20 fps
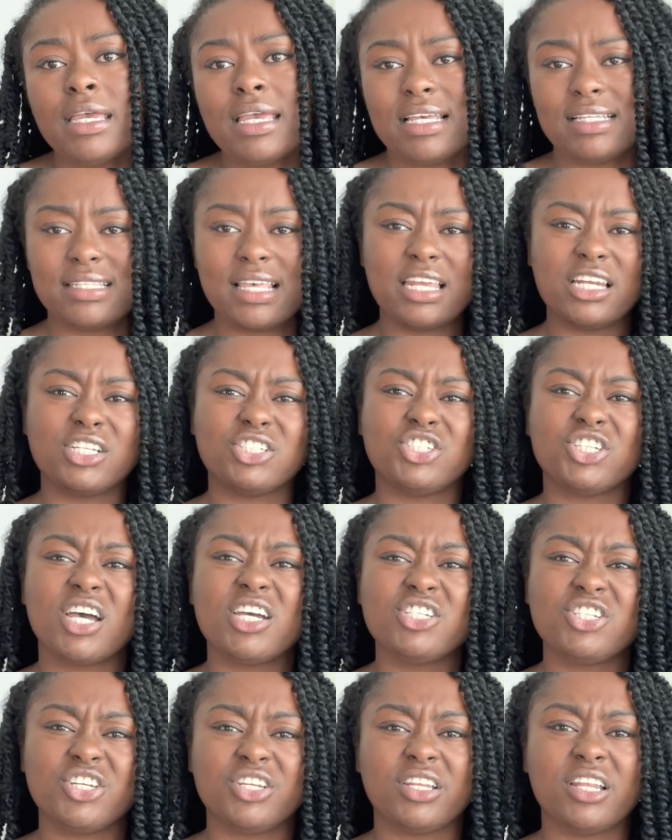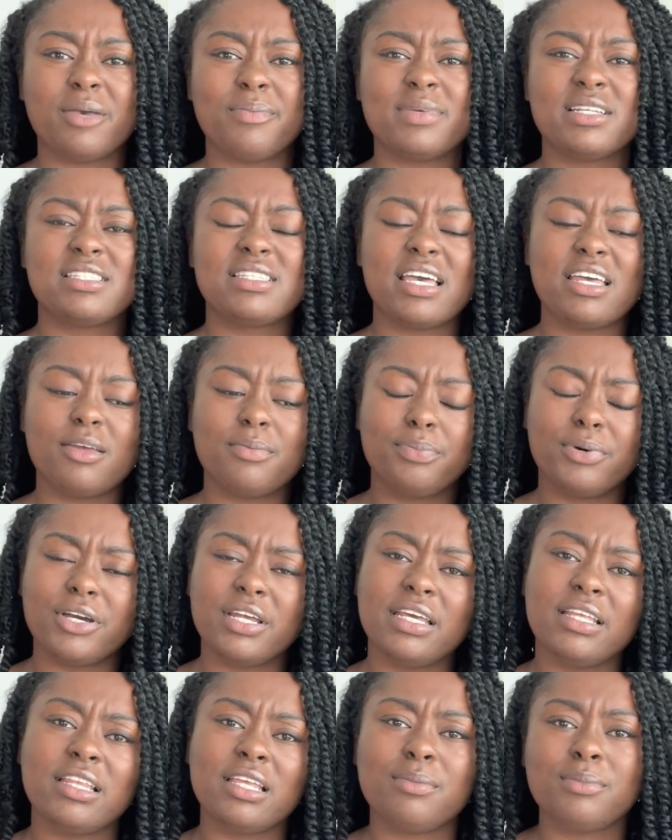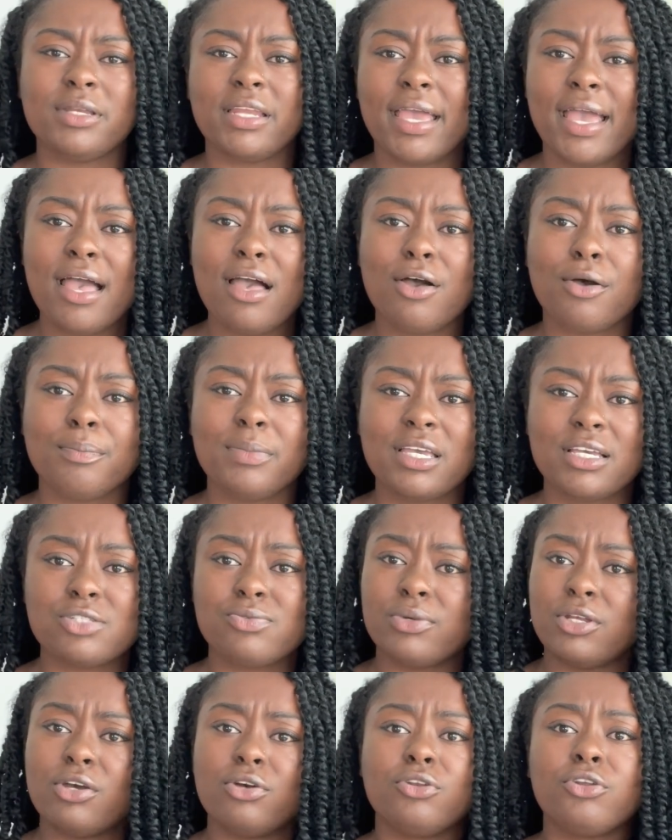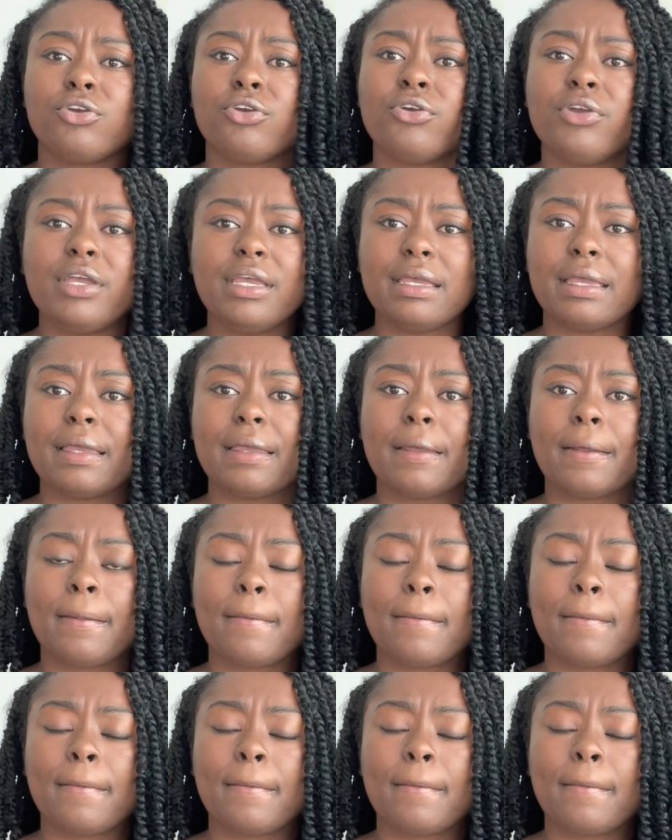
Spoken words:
instead of judging them, instead of putting them down because we don't agree.